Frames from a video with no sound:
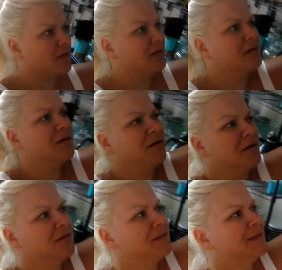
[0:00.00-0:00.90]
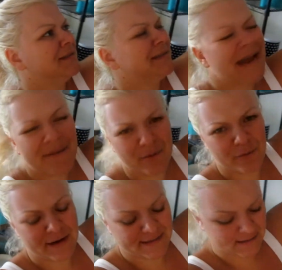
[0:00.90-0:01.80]
Oh, damn, it
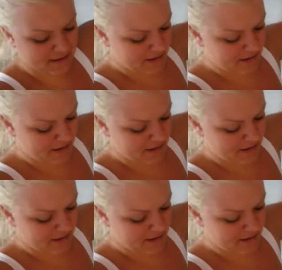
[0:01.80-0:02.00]
reeks in